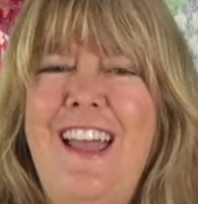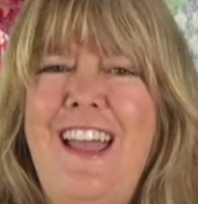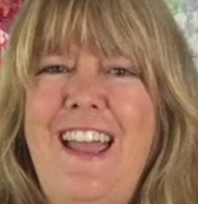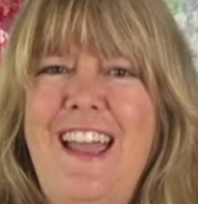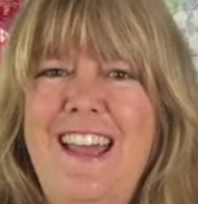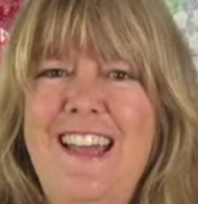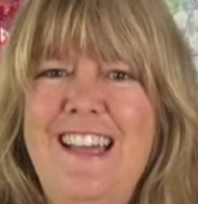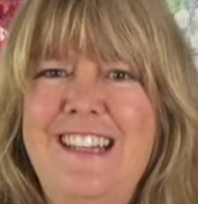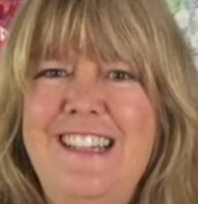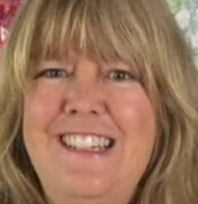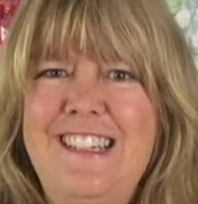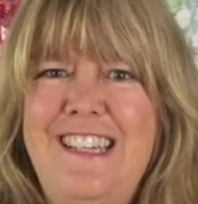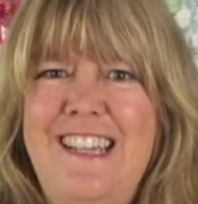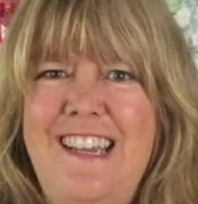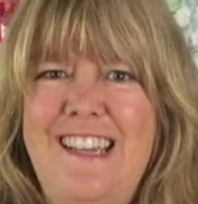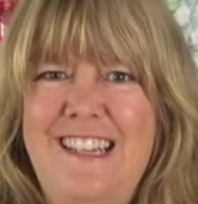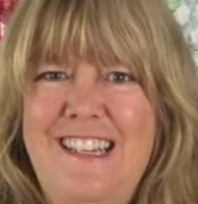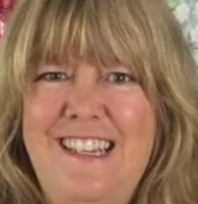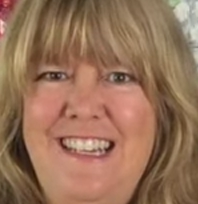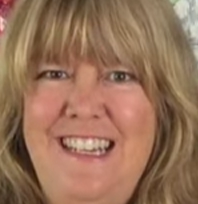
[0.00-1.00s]
and
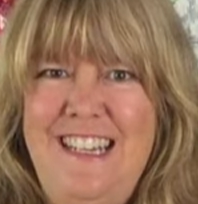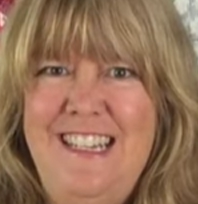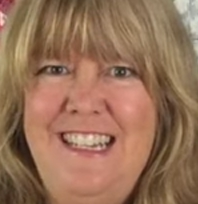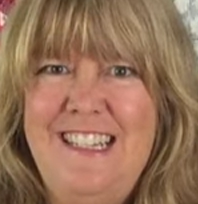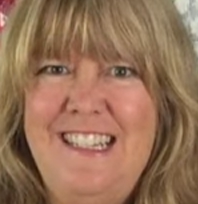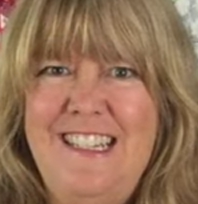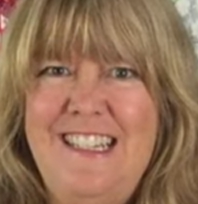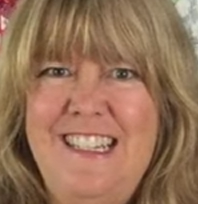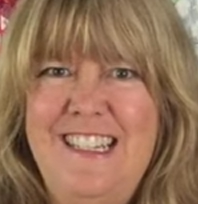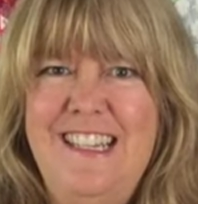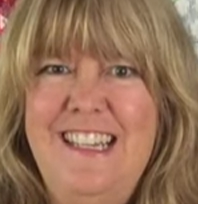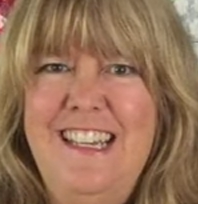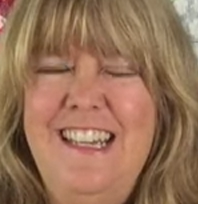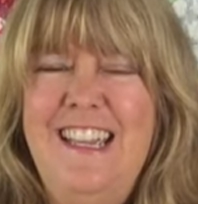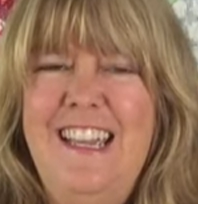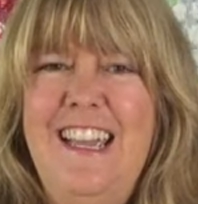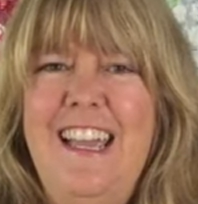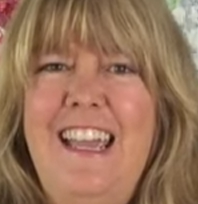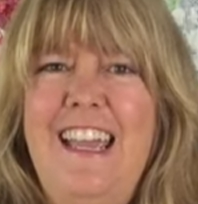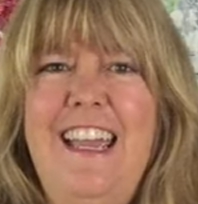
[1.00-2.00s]
techniques
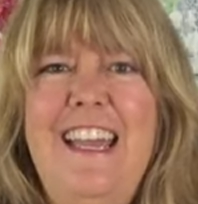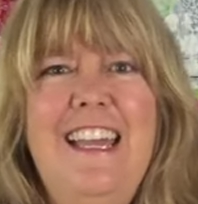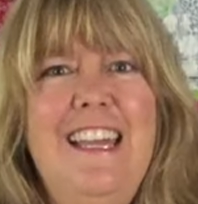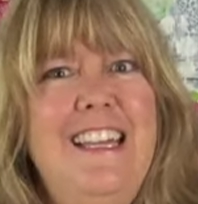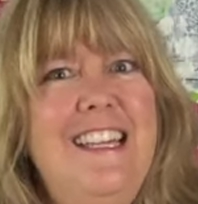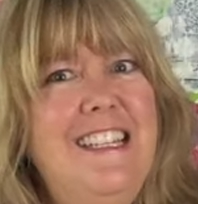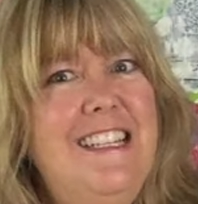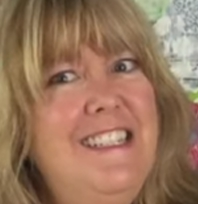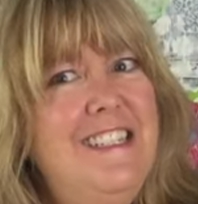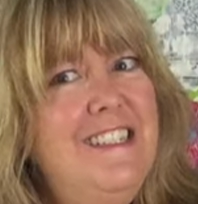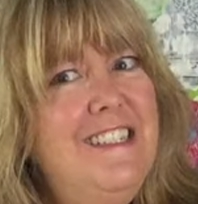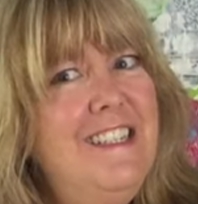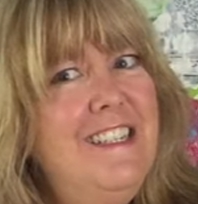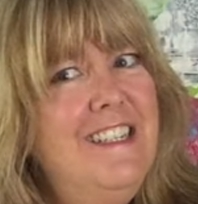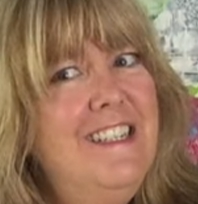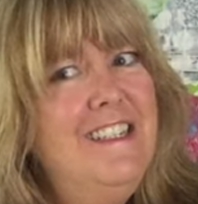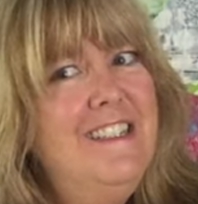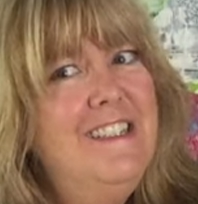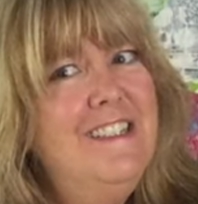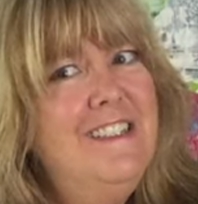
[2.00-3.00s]
and
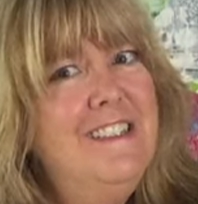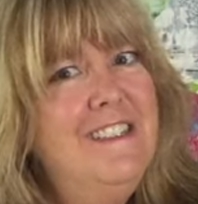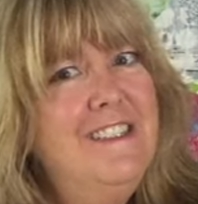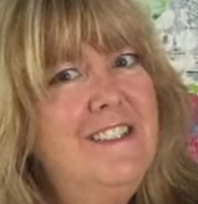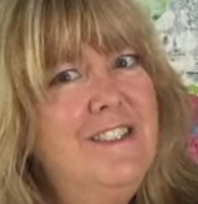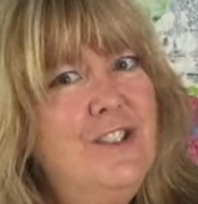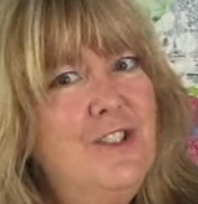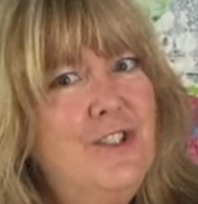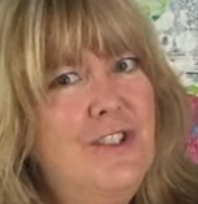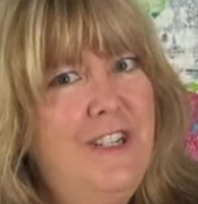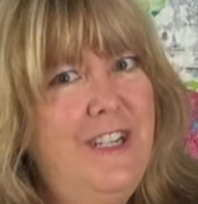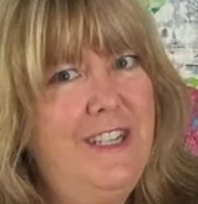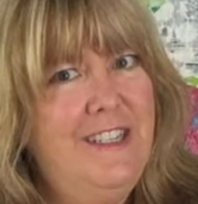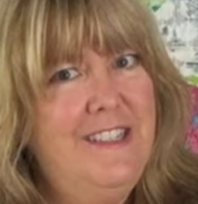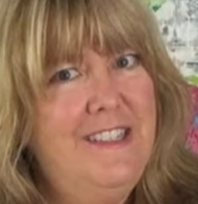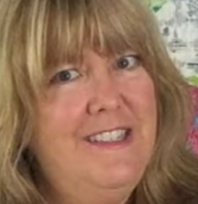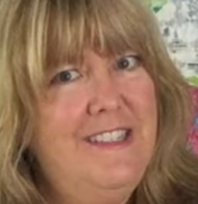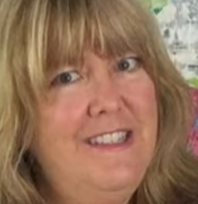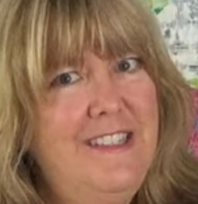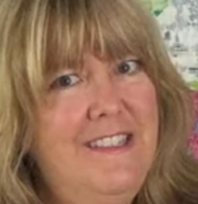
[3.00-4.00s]

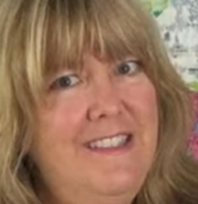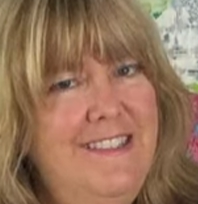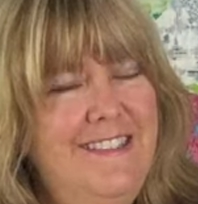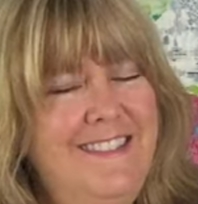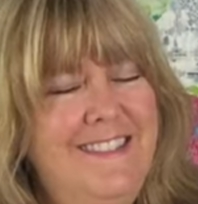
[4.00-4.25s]
tricks